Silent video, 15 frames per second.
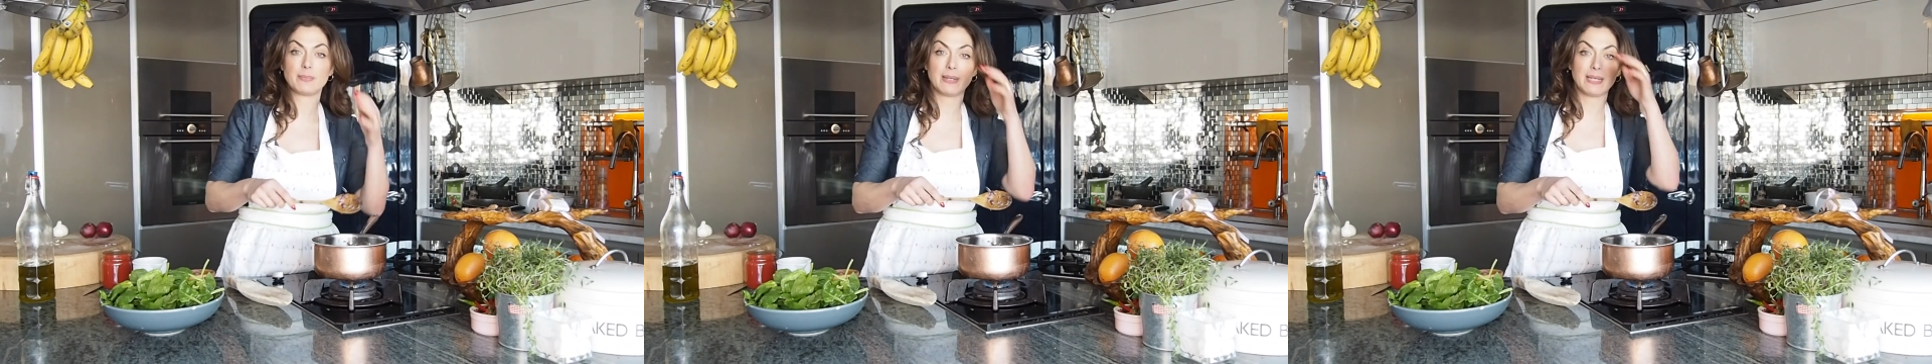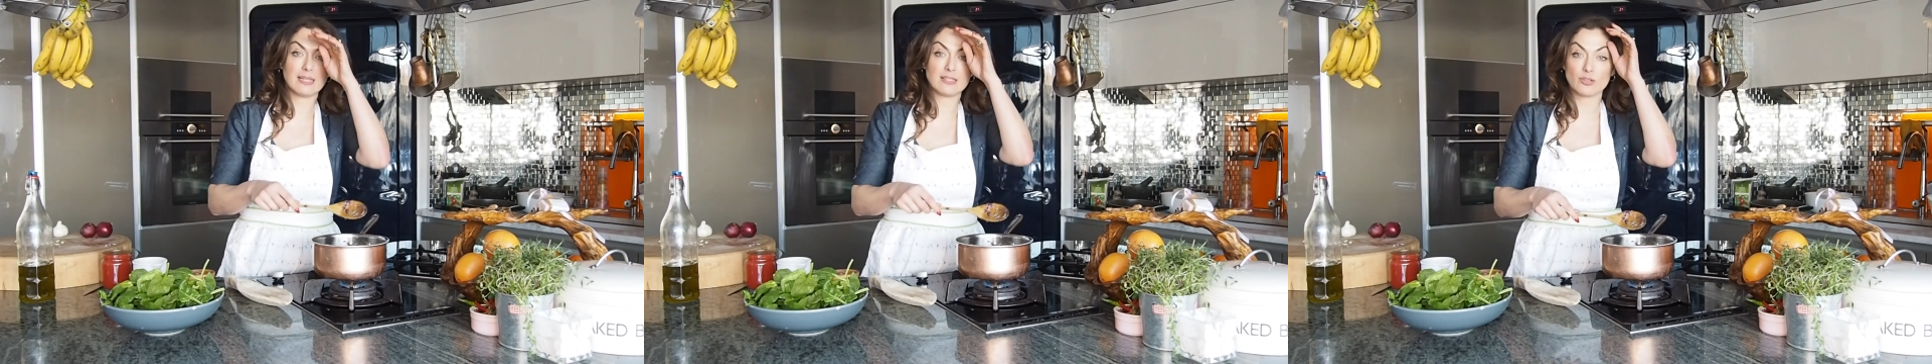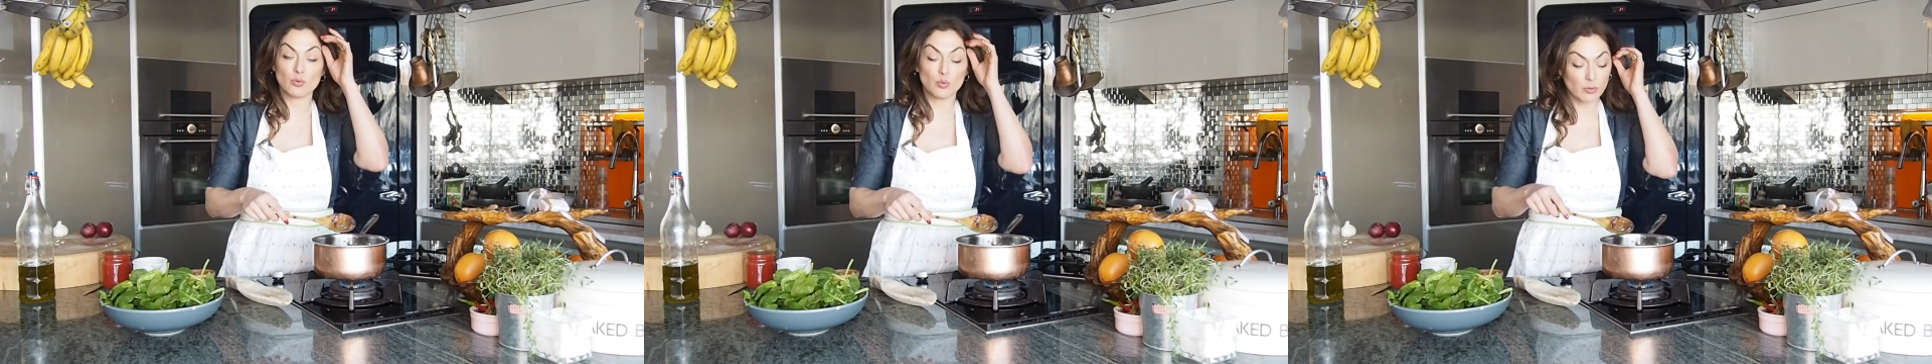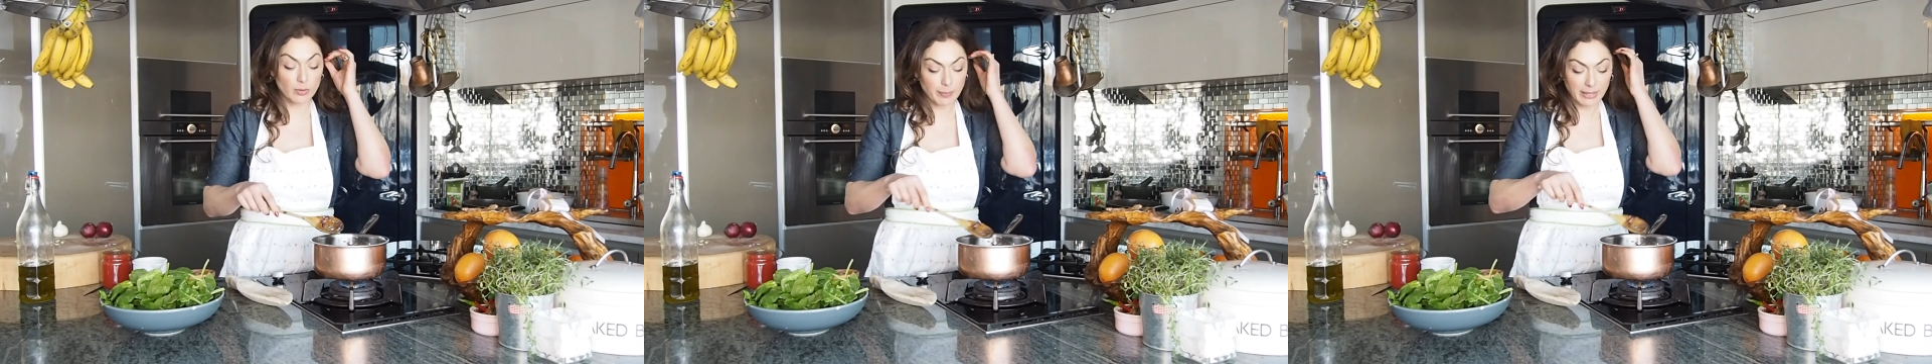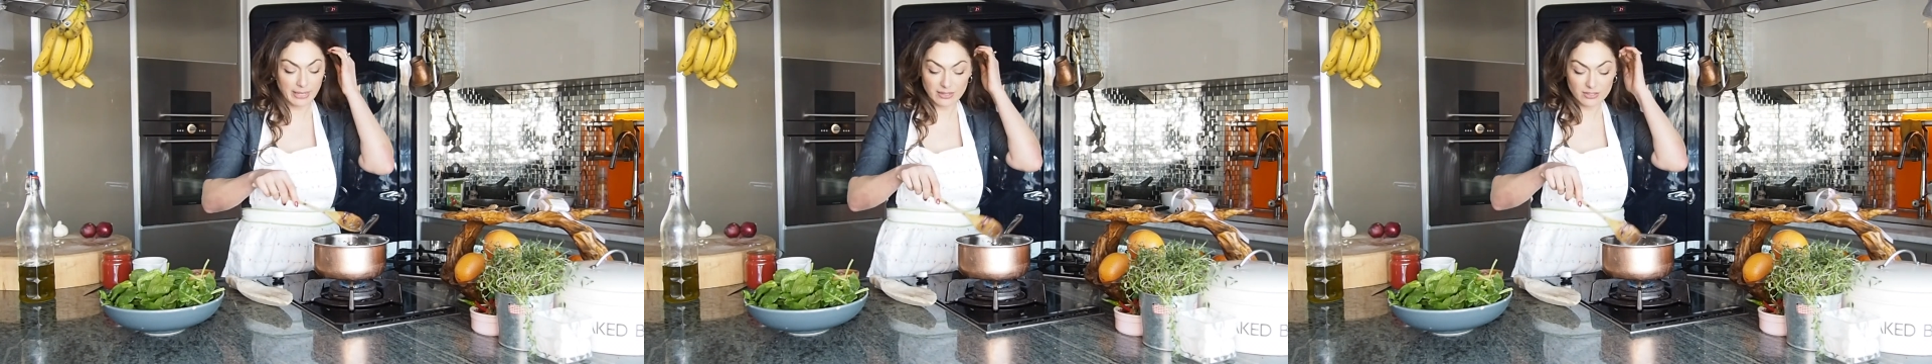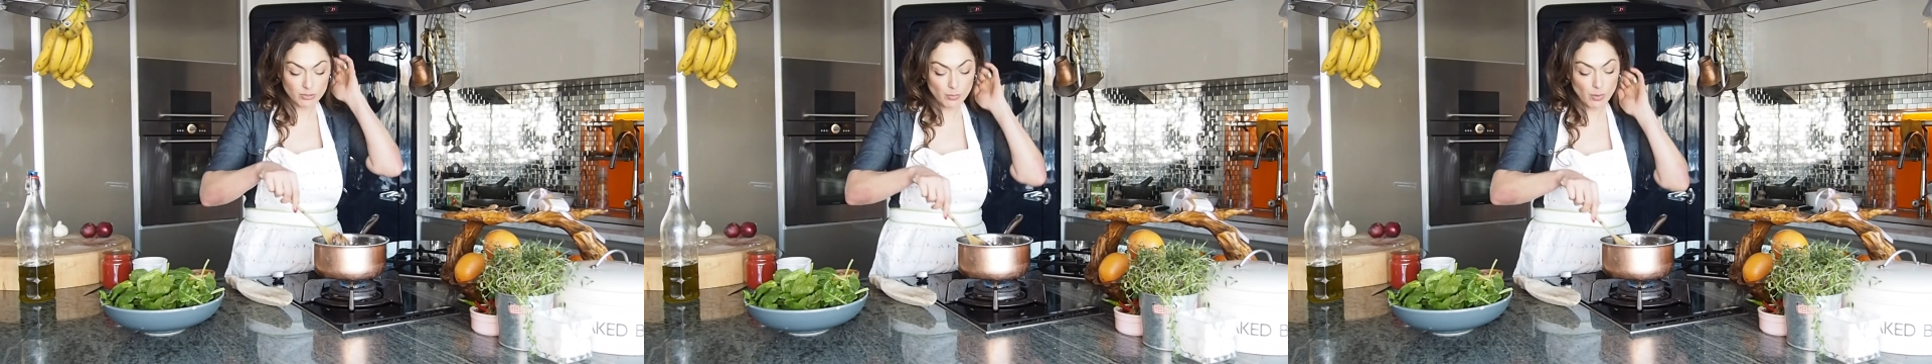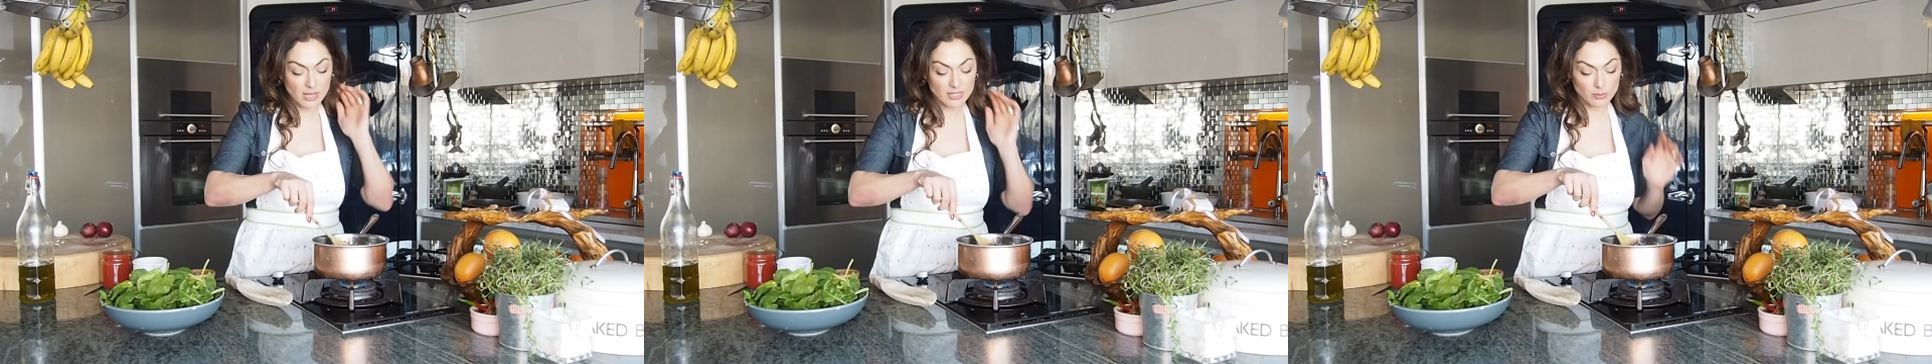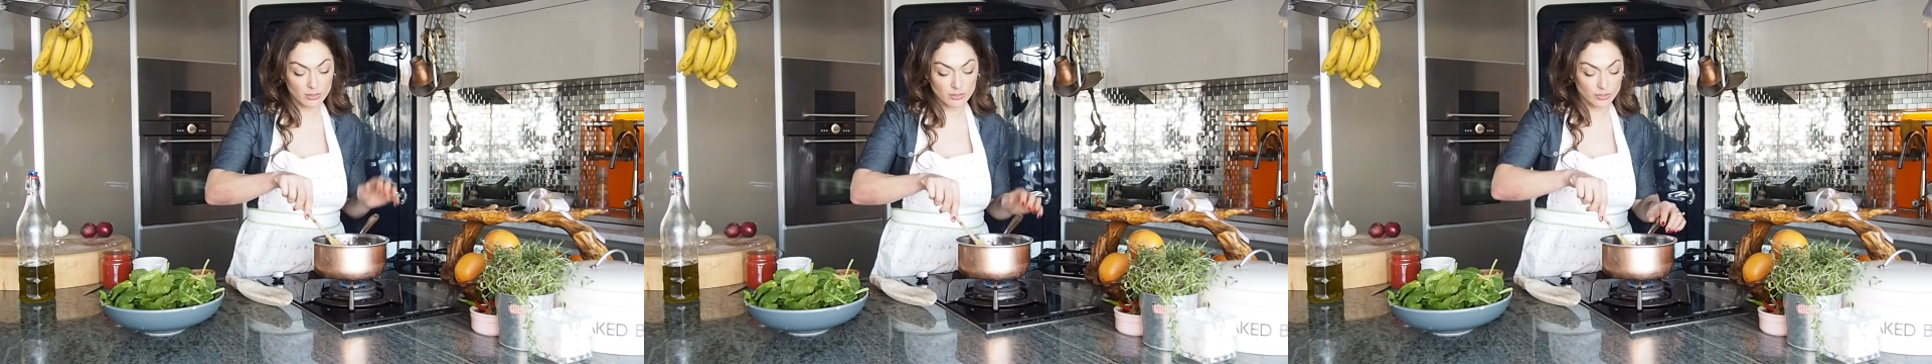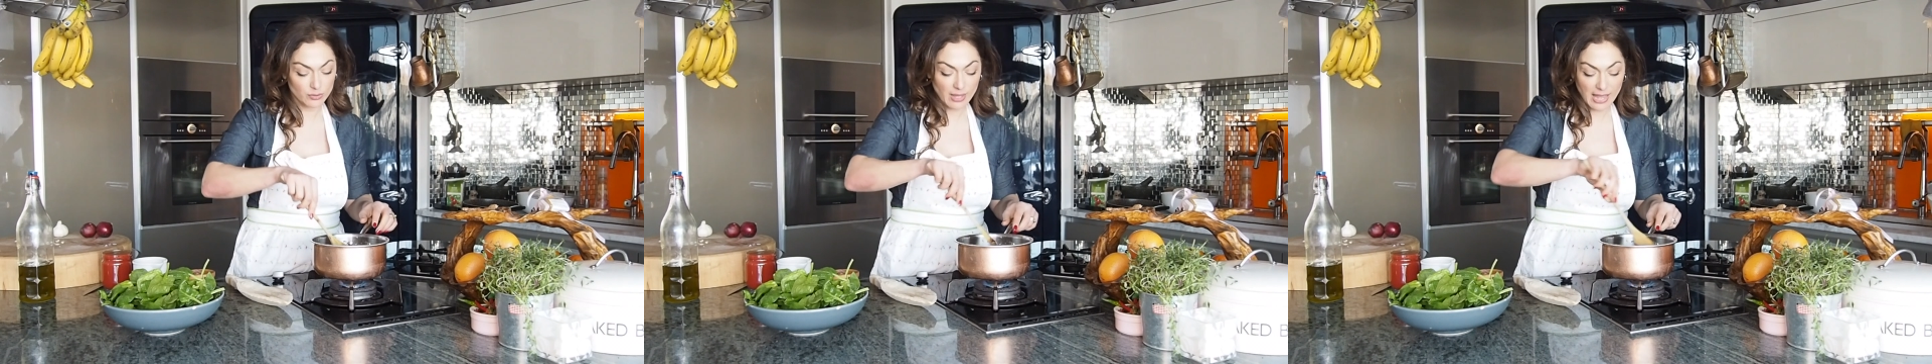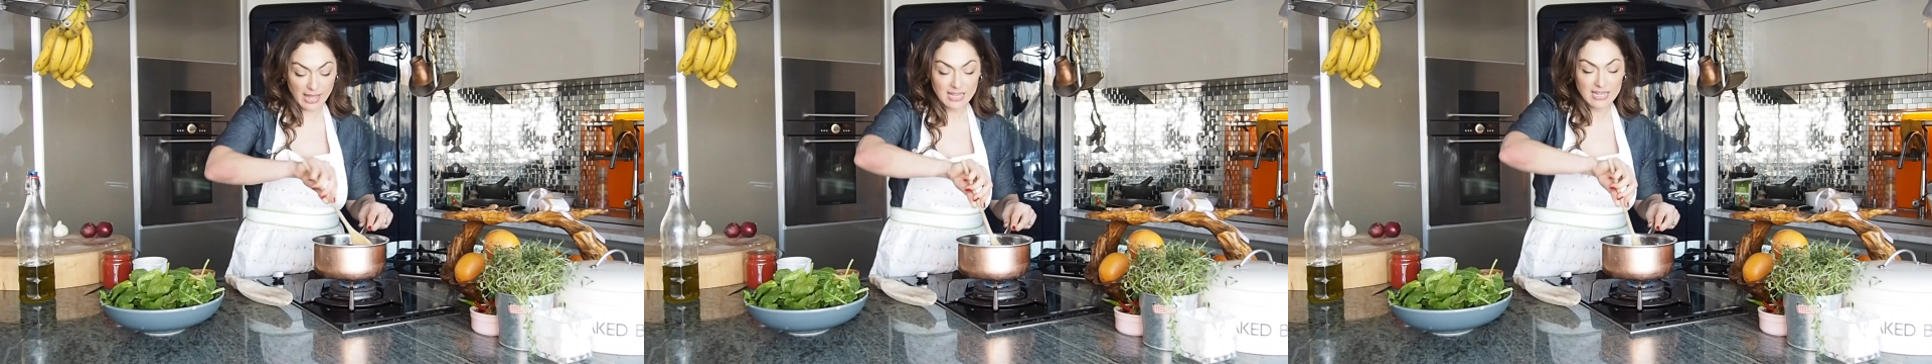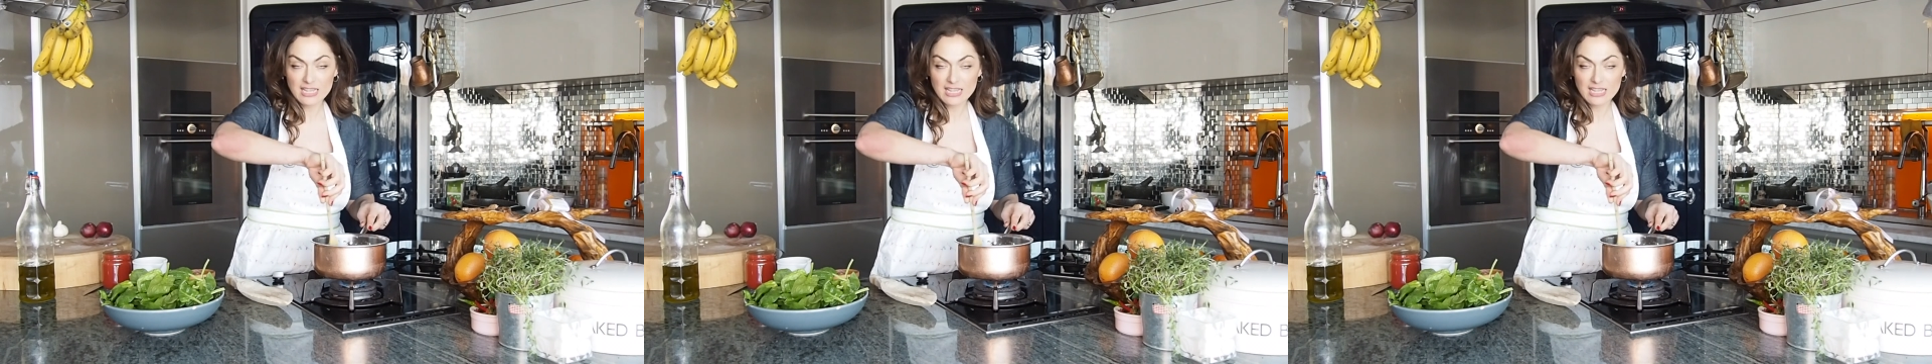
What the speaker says: beans and all the beans, you might as well do that.